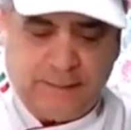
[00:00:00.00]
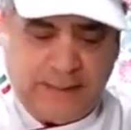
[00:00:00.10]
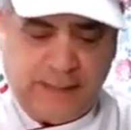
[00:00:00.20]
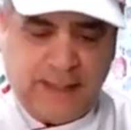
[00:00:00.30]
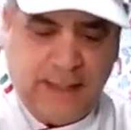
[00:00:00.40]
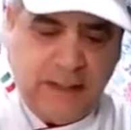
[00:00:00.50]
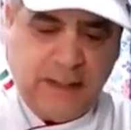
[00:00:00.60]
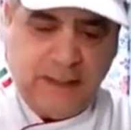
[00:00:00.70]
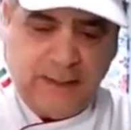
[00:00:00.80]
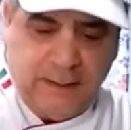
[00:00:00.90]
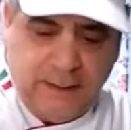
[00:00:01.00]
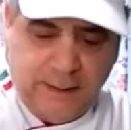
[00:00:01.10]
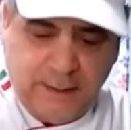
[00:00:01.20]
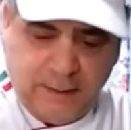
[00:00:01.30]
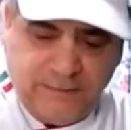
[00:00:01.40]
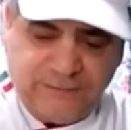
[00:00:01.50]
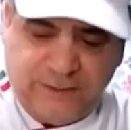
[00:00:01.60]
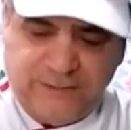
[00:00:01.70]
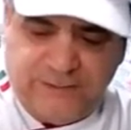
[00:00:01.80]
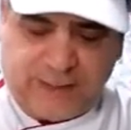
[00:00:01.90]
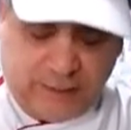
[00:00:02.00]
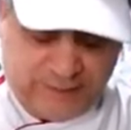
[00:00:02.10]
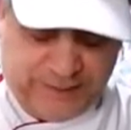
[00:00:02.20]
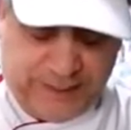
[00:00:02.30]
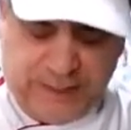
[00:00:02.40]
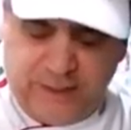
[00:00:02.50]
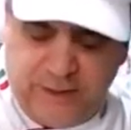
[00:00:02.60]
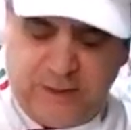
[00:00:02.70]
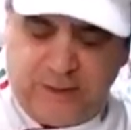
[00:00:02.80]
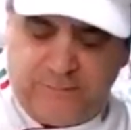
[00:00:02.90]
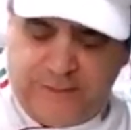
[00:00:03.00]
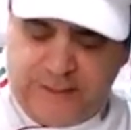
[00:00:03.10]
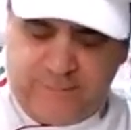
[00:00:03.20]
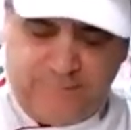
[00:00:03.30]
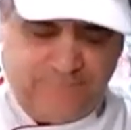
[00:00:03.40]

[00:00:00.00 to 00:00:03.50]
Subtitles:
Okay, let's consolidate here a little bit.